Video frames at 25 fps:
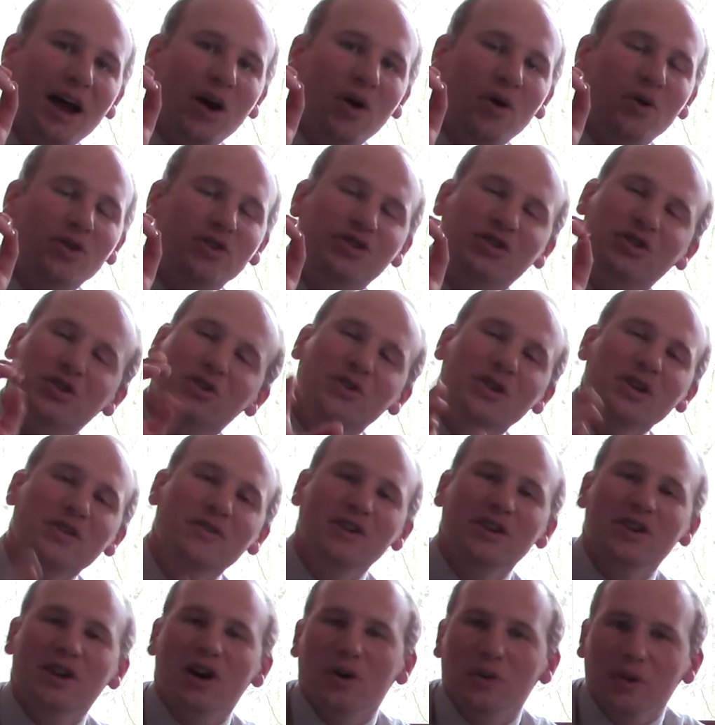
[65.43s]
Do you
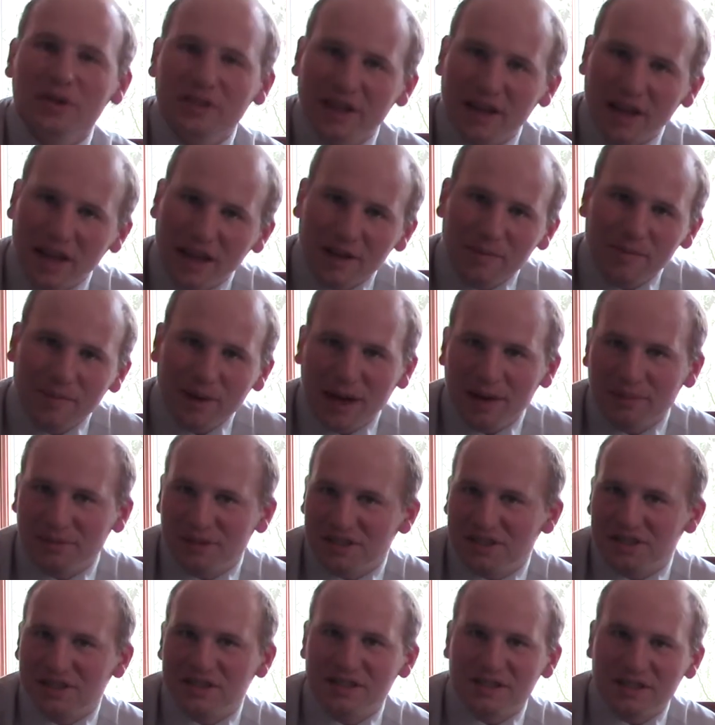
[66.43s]
even know what the 8
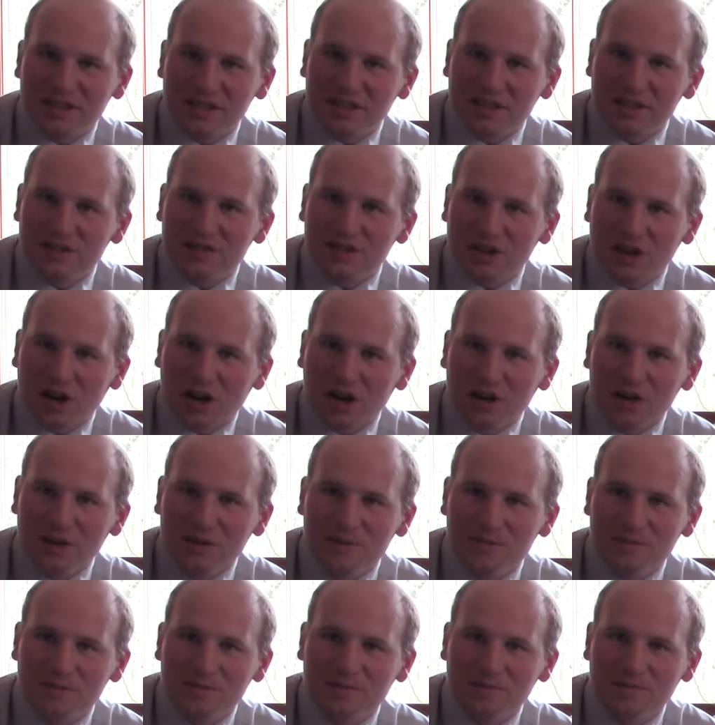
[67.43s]
Baptist distinctives are?
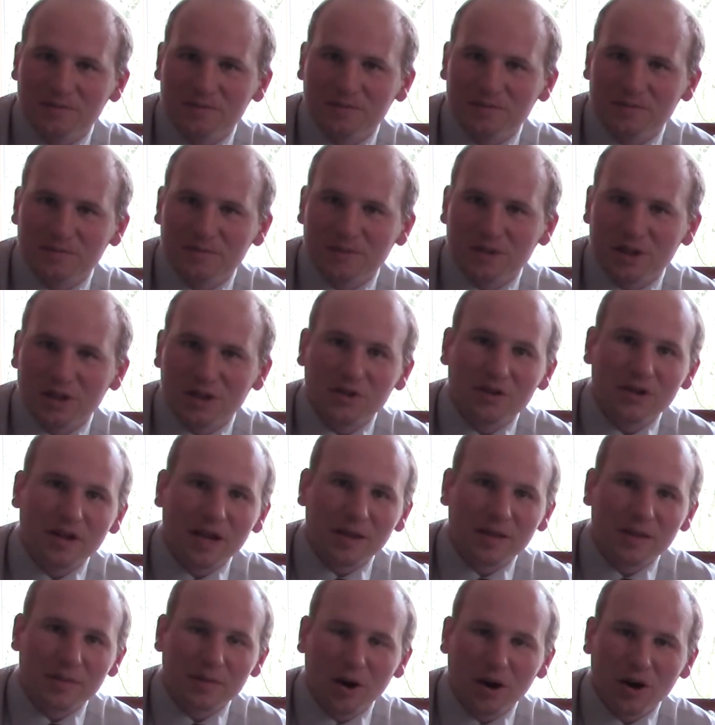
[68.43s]
Can you
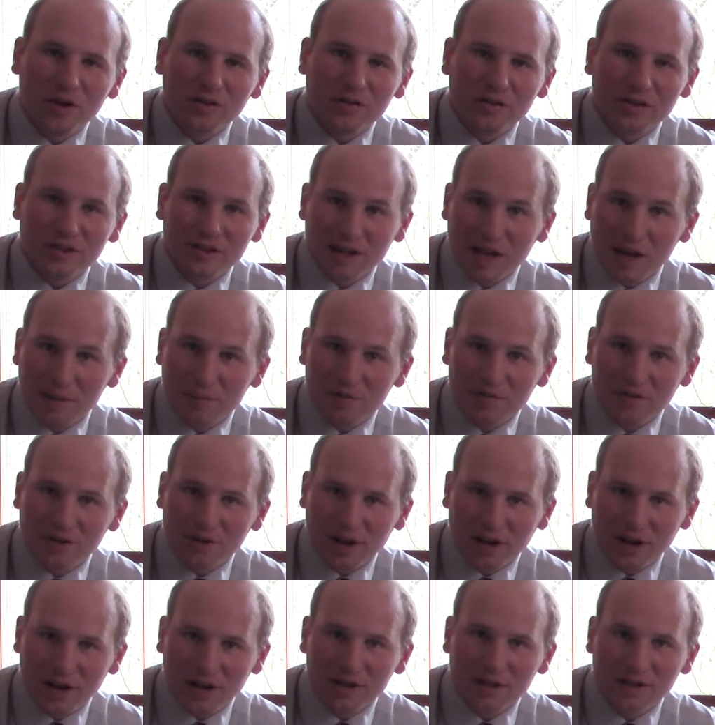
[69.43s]
name them off the top of your
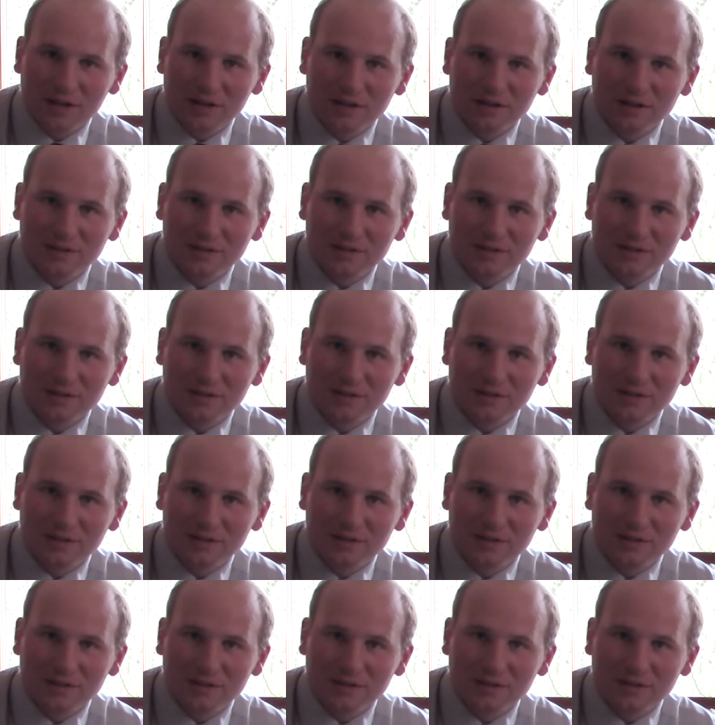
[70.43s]
head?